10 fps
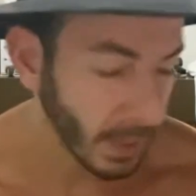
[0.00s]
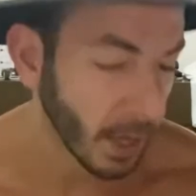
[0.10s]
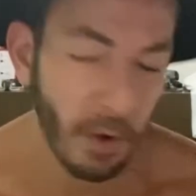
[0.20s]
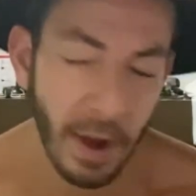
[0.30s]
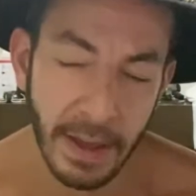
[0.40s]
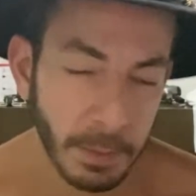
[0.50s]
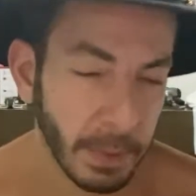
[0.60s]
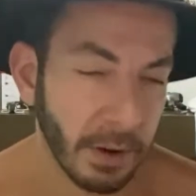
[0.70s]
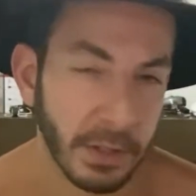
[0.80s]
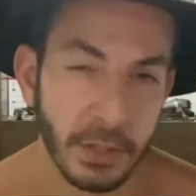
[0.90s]
Great
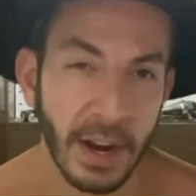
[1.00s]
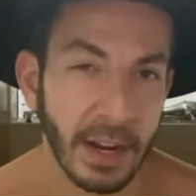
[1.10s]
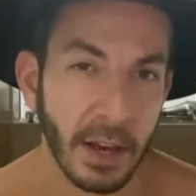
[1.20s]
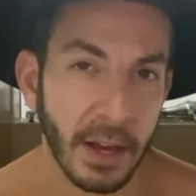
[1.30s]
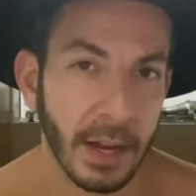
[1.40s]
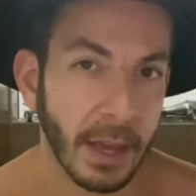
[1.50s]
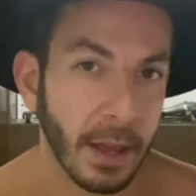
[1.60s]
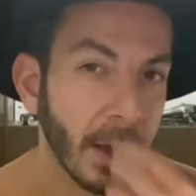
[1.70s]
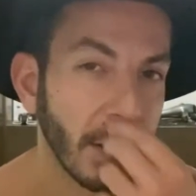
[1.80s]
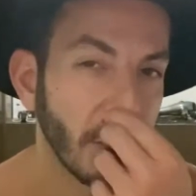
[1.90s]
experience, great learning.
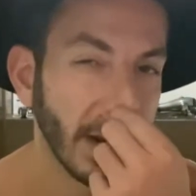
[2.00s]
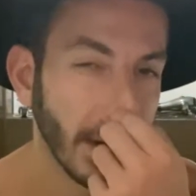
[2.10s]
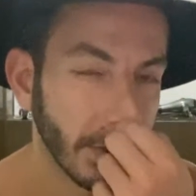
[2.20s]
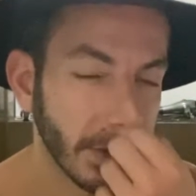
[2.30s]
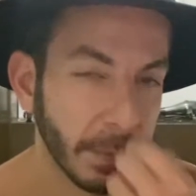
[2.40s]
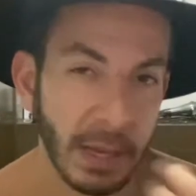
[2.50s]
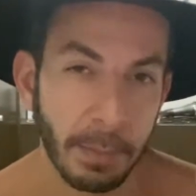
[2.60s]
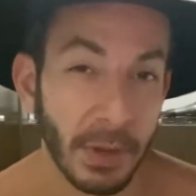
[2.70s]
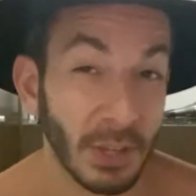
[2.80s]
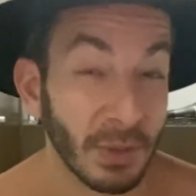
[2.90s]
You'll meet loads of
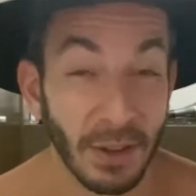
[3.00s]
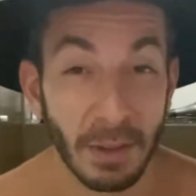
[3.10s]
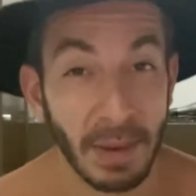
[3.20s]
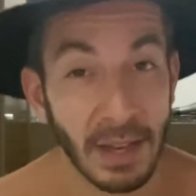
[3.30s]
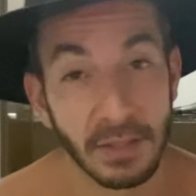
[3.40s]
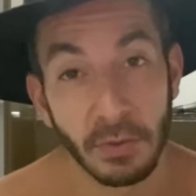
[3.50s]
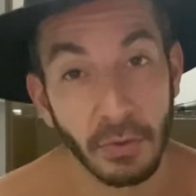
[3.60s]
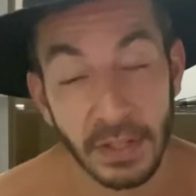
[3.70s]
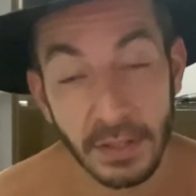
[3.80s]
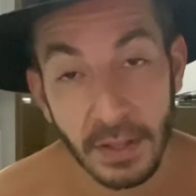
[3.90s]
people, and you'll tell the best
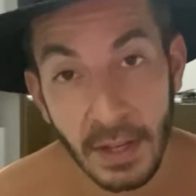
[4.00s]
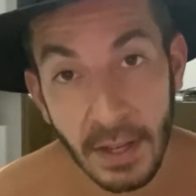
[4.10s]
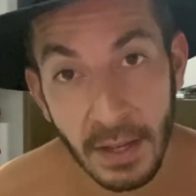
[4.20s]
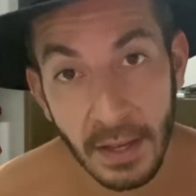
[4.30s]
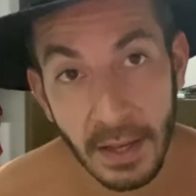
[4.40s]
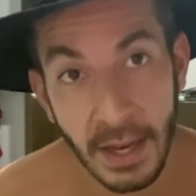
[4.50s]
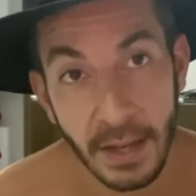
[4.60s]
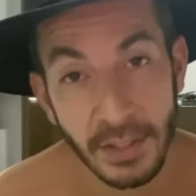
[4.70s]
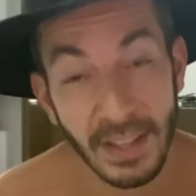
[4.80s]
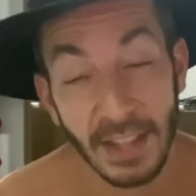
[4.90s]
stories. Yeah,
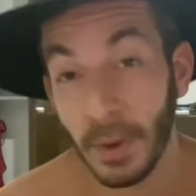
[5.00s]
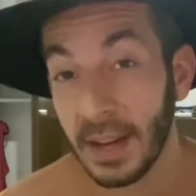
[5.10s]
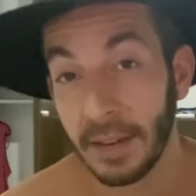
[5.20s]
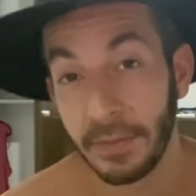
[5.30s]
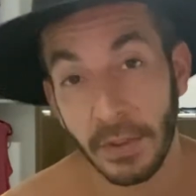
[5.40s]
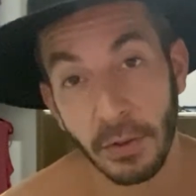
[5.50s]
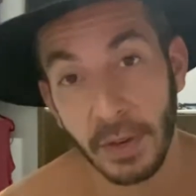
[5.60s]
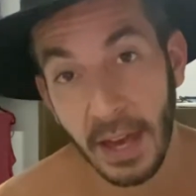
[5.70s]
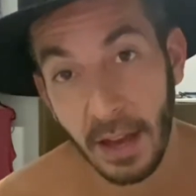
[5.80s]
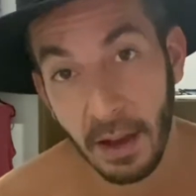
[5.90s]
so that's why I left the
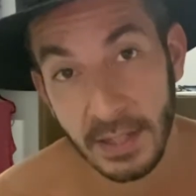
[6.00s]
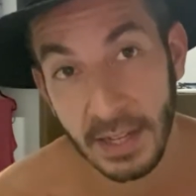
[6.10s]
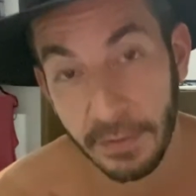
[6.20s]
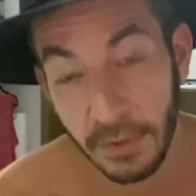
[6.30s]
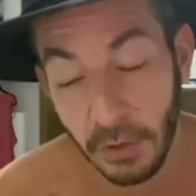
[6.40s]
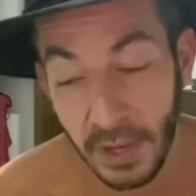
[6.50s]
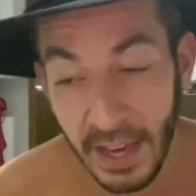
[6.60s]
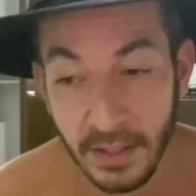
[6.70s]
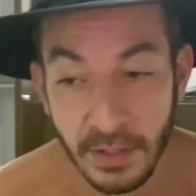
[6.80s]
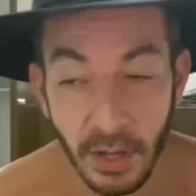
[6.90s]
UK, guys. I left the UK
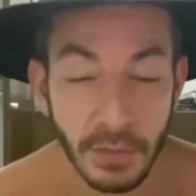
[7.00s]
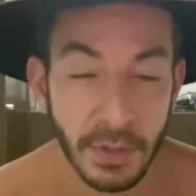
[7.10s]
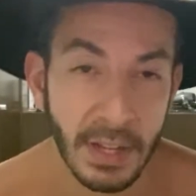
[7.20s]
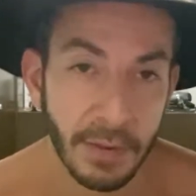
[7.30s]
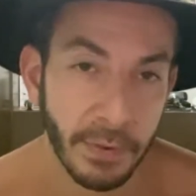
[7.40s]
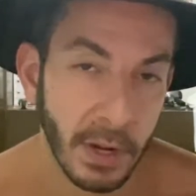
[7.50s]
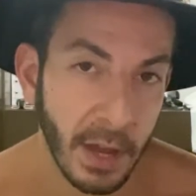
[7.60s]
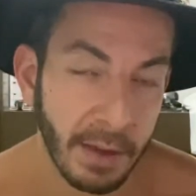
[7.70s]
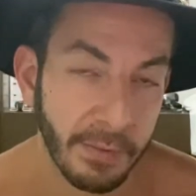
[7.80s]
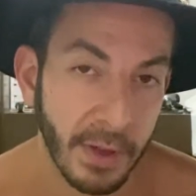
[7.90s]
in search of a different
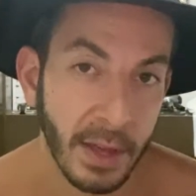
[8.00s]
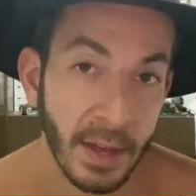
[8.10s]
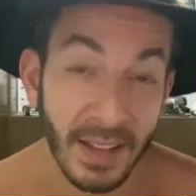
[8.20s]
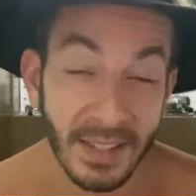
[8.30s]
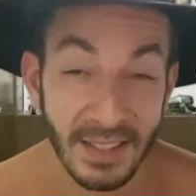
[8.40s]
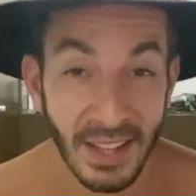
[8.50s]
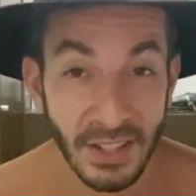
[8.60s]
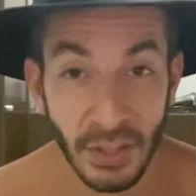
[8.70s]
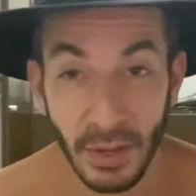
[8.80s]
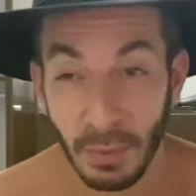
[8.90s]
life. As I said
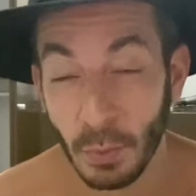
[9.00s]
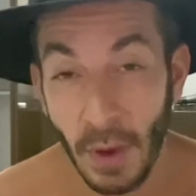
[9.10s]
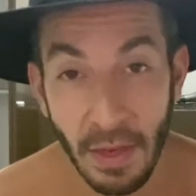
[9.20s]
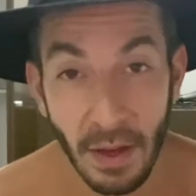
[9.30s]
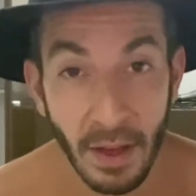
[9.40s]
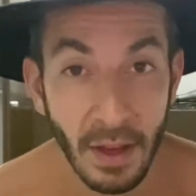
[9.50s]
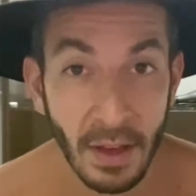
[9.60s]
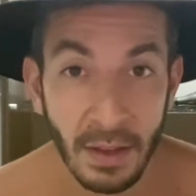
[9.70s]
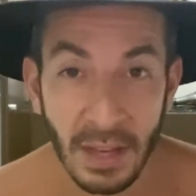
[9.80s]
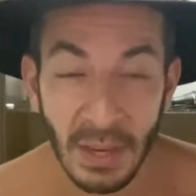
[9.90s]
to you, it was weather.
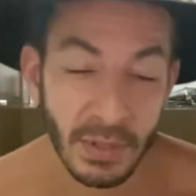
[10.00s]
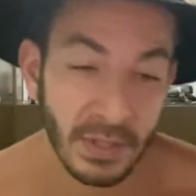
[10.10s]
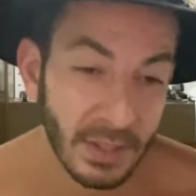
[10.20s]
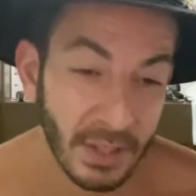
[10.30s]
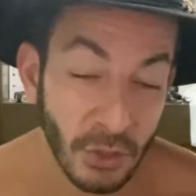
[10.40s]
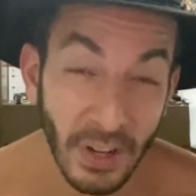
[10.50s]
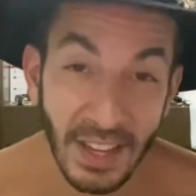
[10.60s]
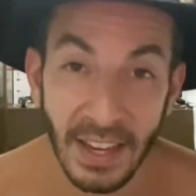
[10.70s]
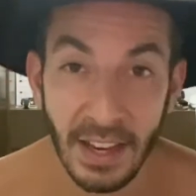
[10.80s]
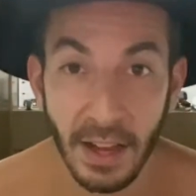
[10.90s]
It was the
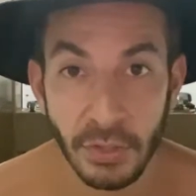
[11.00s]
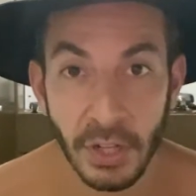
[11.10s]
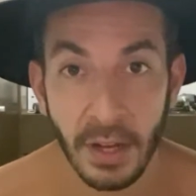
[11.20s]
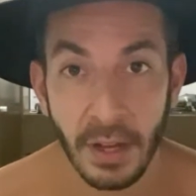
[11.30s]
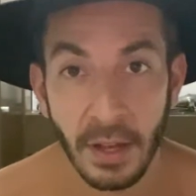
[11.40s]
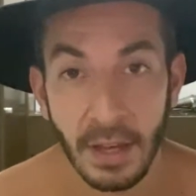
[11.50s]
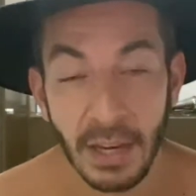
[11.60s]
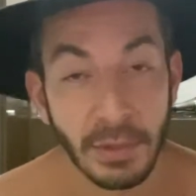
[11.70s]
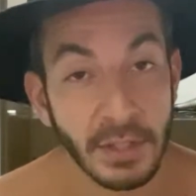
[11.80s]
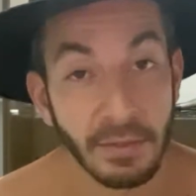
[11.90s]
drinking culture. It
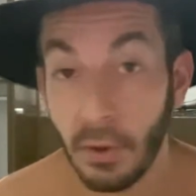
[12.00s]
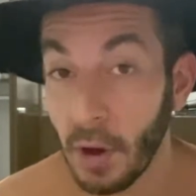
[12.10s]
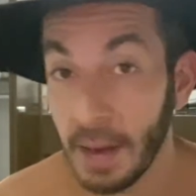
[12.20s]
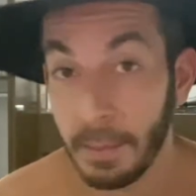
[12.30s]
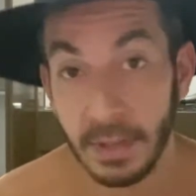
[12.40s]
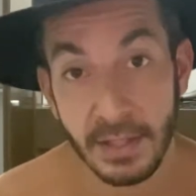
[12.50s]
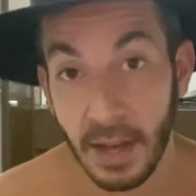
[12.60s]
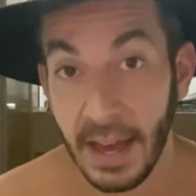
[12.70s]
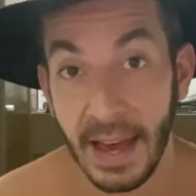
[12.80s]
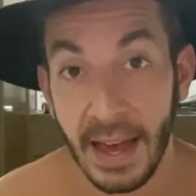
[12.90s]
was the requirements that I
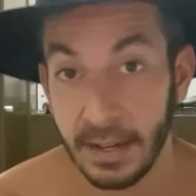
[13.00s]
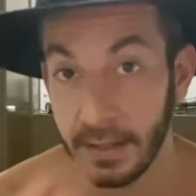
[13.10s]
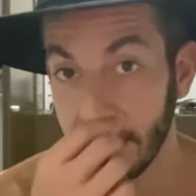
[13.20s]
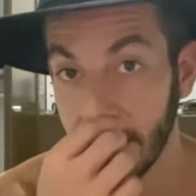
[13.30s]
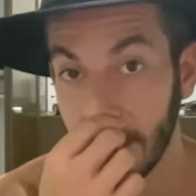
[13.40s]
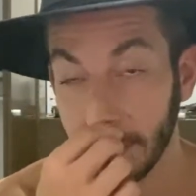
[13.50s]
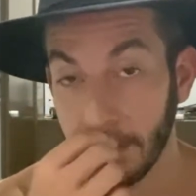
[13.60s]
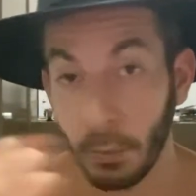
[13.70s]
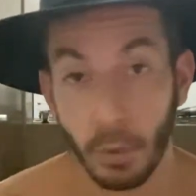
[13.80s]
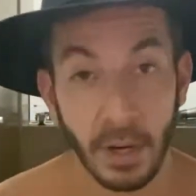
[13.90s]
had in terms of I
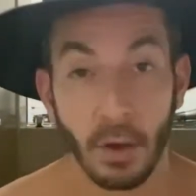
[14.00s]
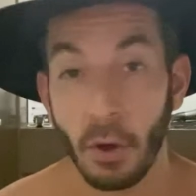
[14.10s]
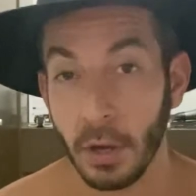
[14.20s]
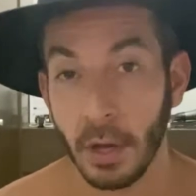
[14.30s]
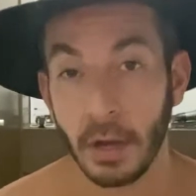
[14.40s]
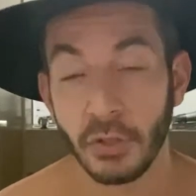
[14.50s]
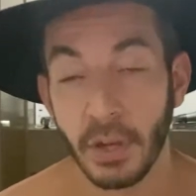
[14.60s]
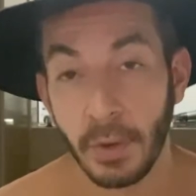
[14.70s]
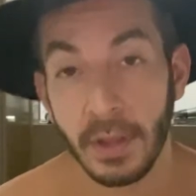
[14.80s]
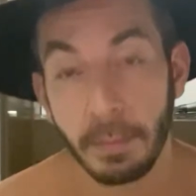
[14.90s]
wanted a hot country, I
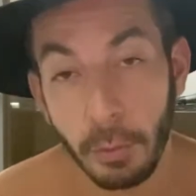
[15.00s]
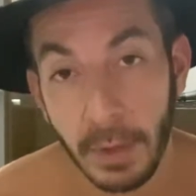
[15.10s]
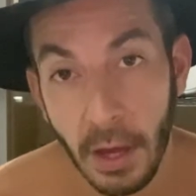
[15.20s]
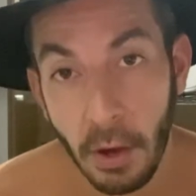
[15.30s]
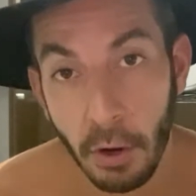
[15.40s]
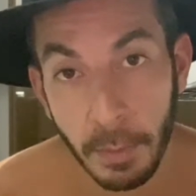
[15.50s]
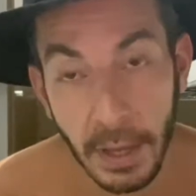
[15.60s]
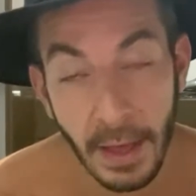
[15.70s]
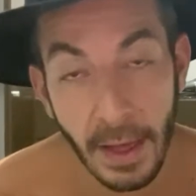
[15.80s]
wanted the booming economy.